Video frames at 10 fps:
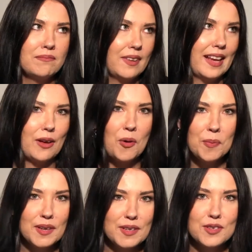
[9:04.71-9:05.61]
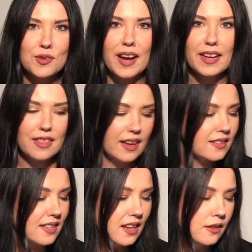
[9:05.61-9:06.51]
like open to trying things.
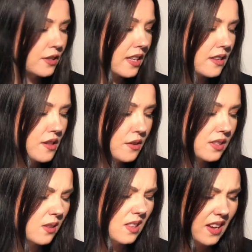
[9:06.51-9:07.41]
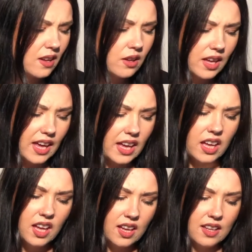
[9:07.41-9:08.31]
Then I looked at the notes, I was like,
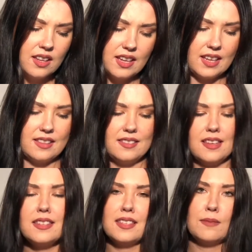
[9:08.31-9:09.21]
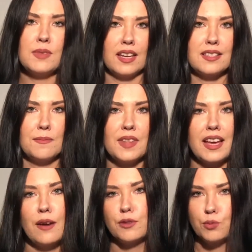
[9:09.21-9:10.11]
okay, like this seems like something
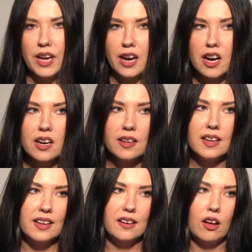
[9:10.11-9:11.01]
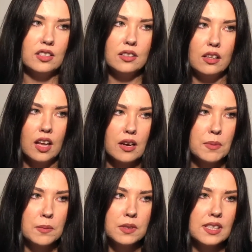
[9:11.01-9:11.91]
I would wear. And also a lot of
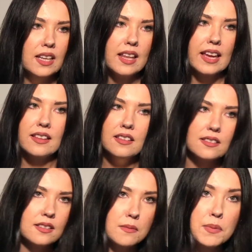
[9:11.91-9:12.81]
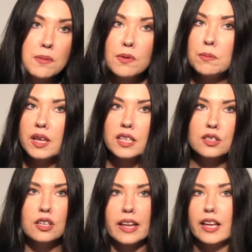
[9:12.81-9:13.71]
people said like this is a people
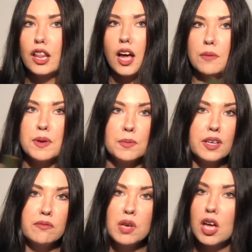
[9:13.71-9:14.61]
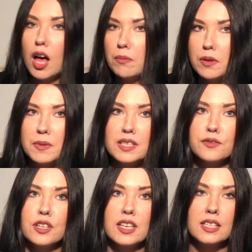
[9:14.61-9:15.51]
pleaser, like a lot of people give me compliments
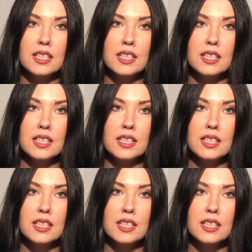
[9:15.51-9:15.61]
for this.